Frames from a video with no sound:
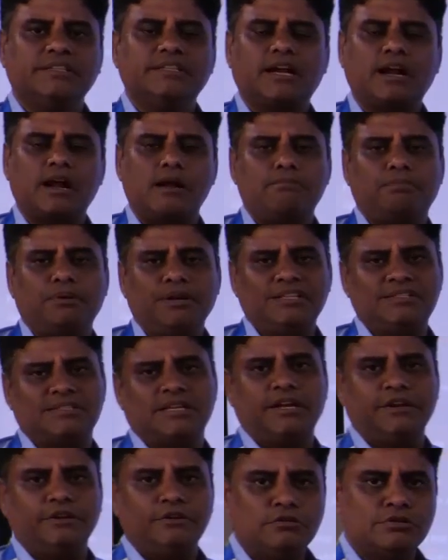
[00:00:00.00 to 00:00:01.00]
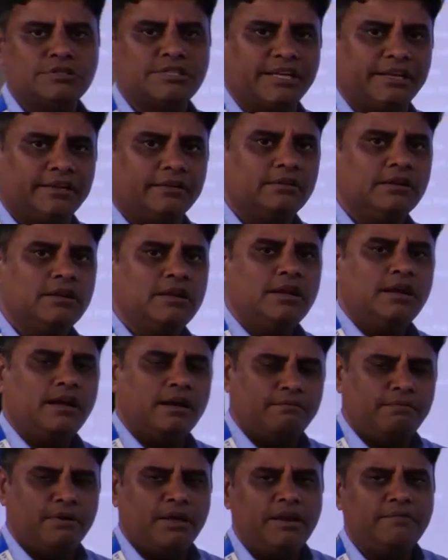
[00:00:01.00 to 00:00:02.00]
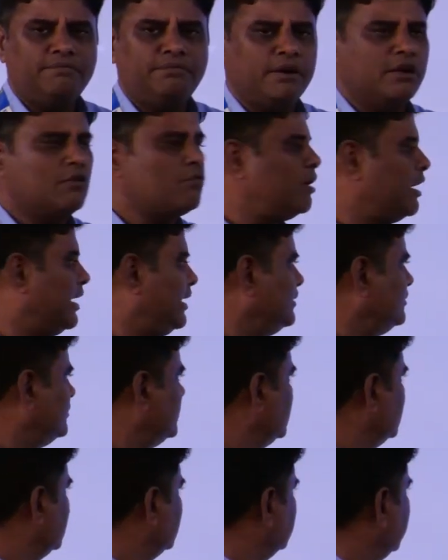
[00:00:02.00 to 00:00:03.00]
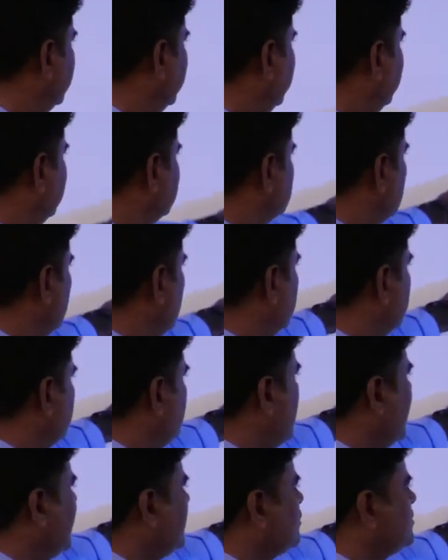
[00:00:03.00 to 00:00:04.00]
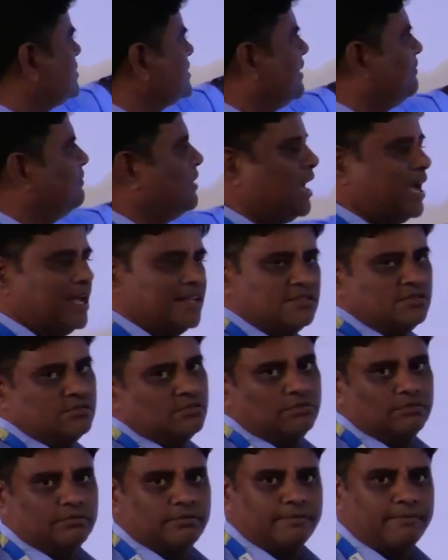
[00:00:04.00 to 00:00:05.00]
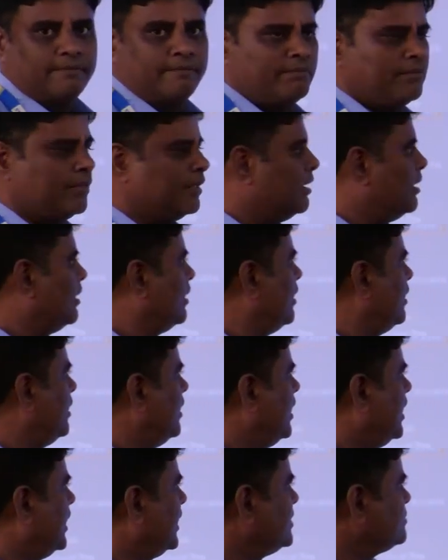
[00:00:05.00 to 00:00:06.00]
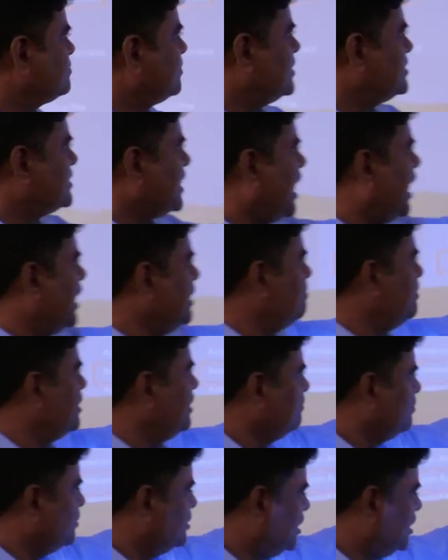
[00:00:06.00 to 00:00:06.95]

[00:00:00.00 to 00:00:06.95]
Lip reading: companies are using a very frequent thing is called Microsoft Azure. And as well as IBM